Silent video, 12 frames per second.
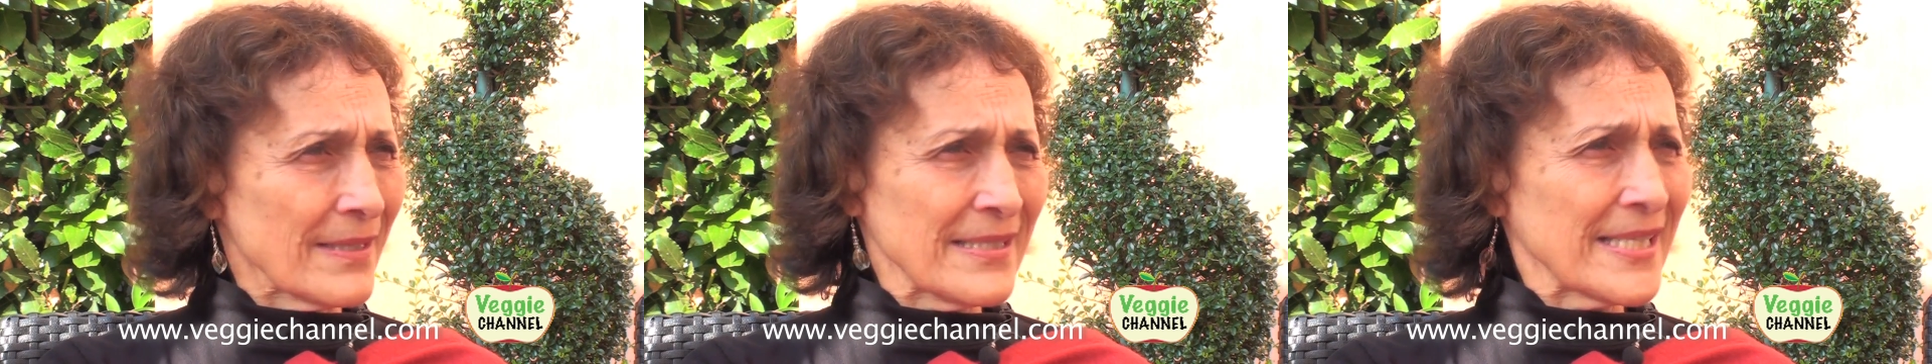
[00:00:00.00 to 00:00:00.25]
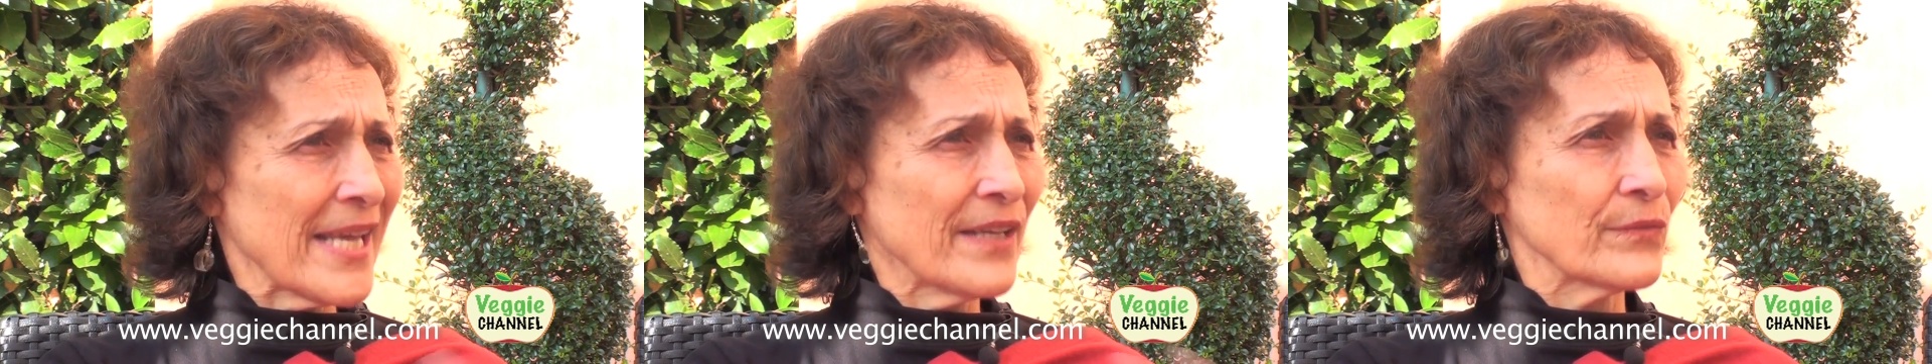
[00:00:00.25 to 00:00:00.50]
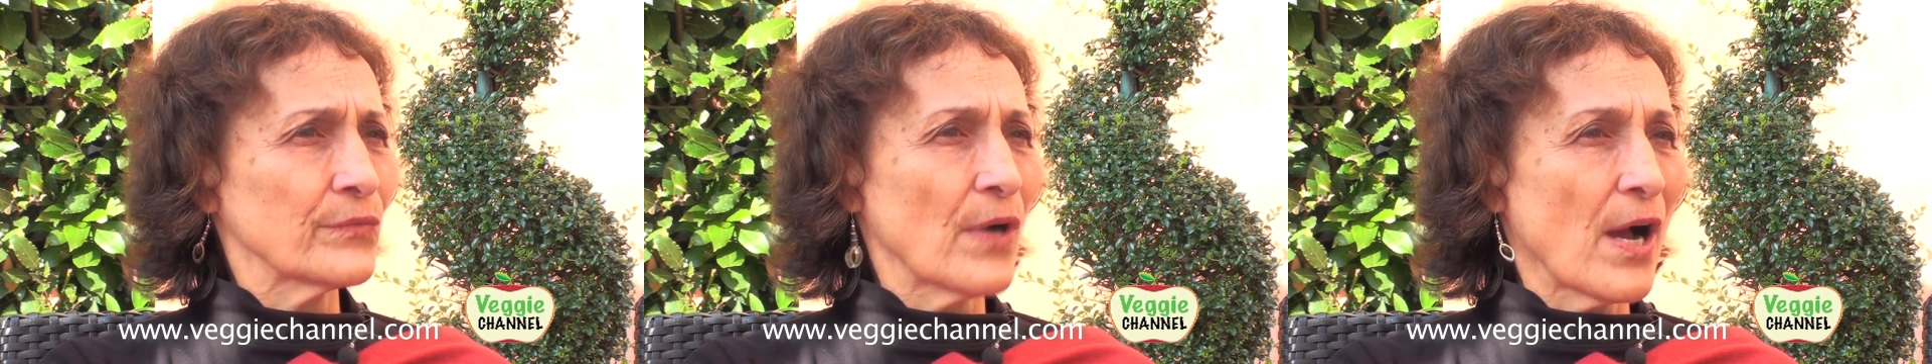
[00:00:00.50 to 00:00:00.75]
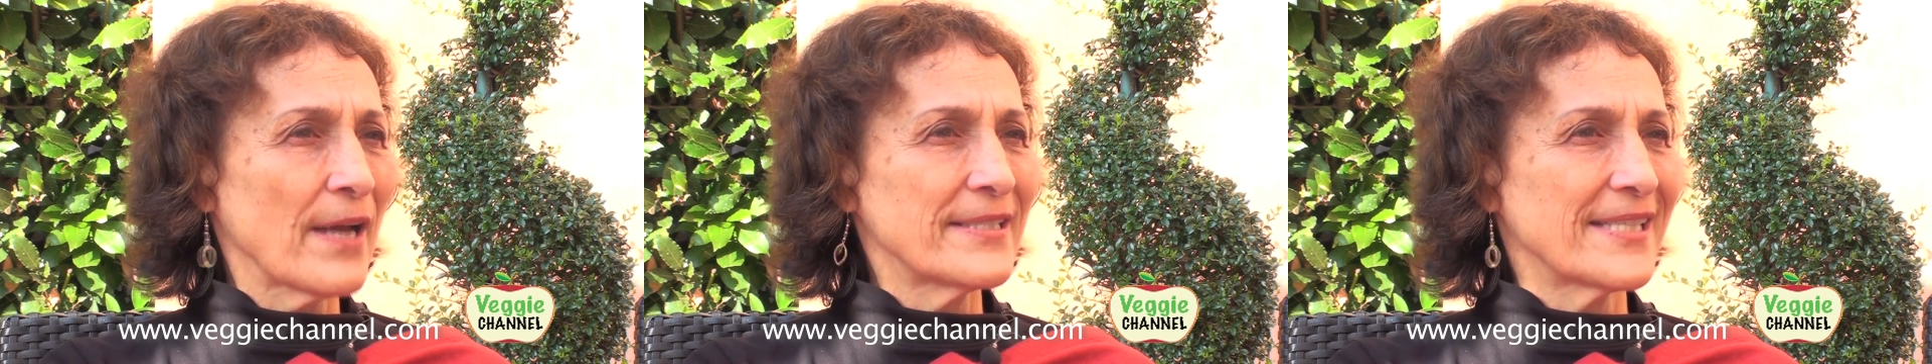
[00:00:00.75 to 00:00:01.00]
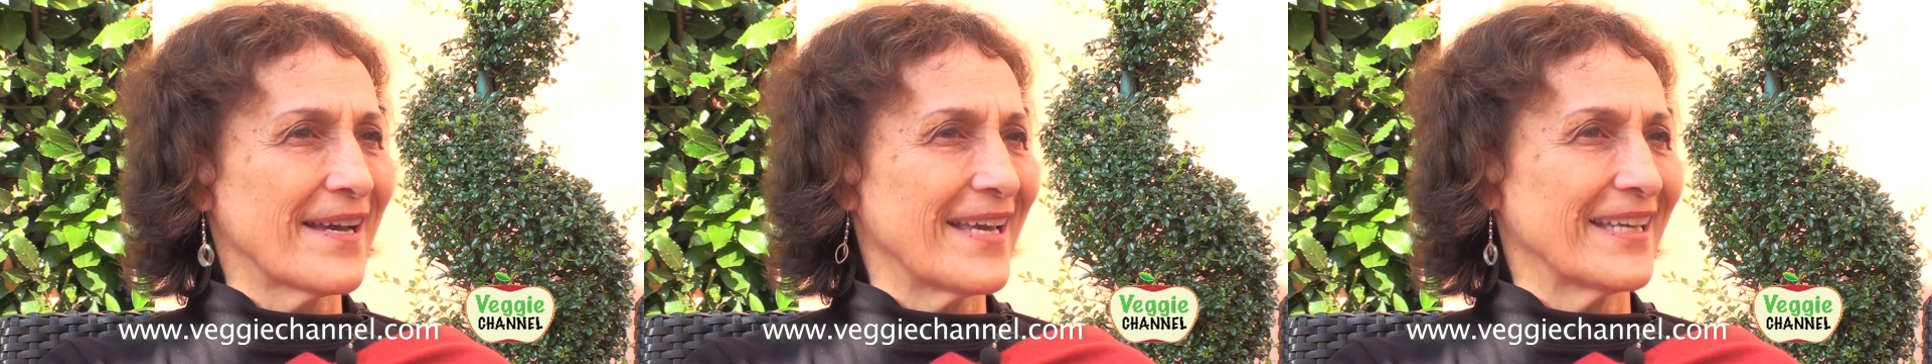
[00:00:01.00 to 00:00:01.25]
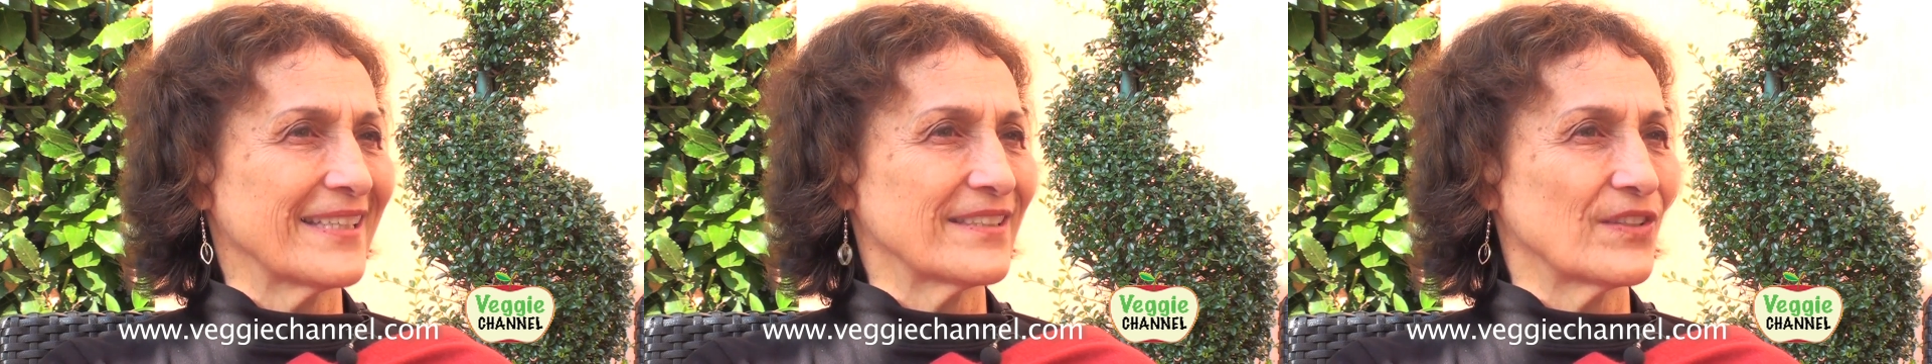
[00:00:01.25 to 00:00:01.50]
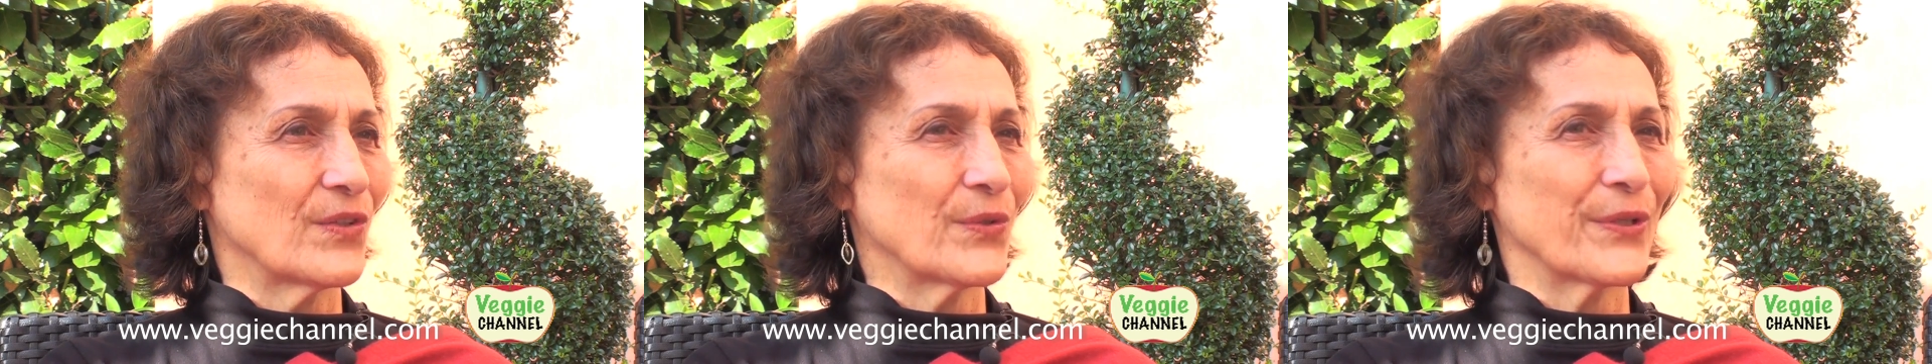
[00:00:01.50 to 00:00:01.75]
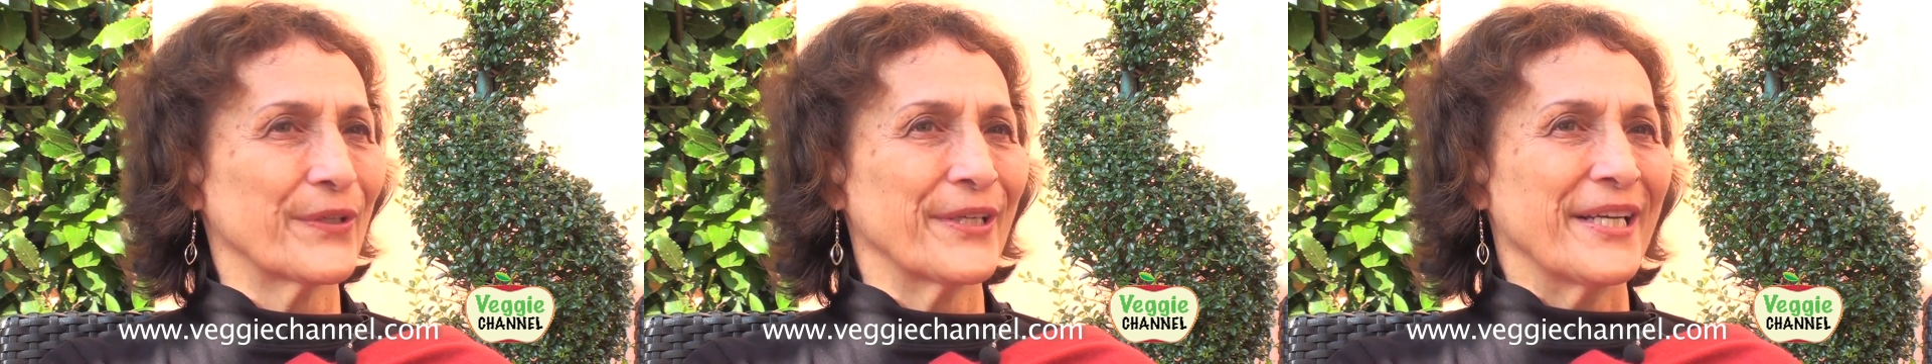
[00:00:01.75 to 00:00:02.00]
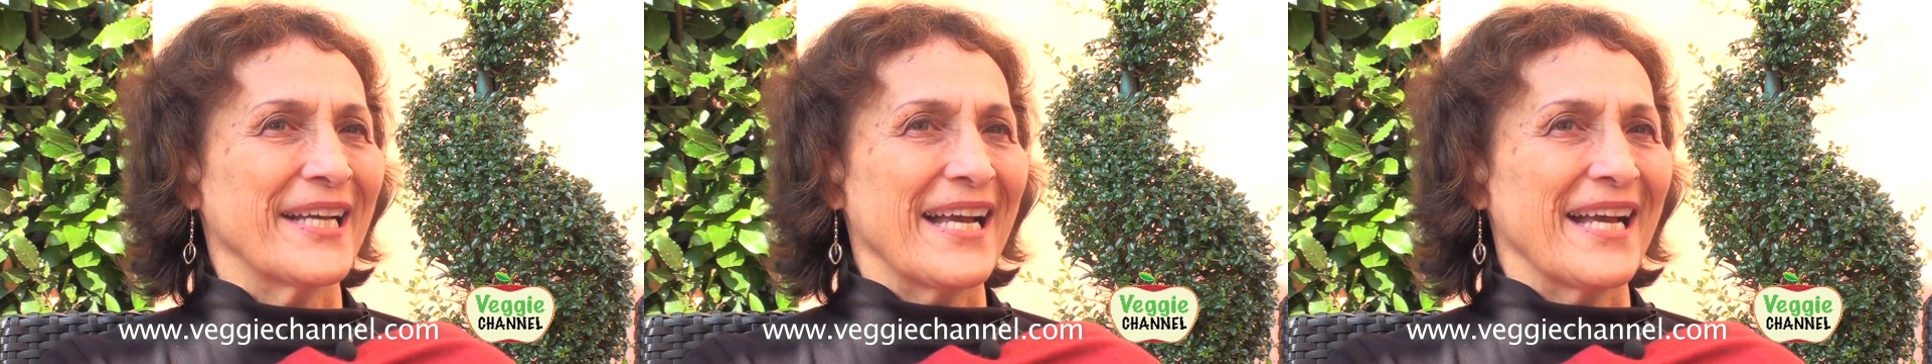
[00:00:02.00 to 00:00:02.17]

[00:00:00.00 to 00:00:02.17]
say a raw diet or,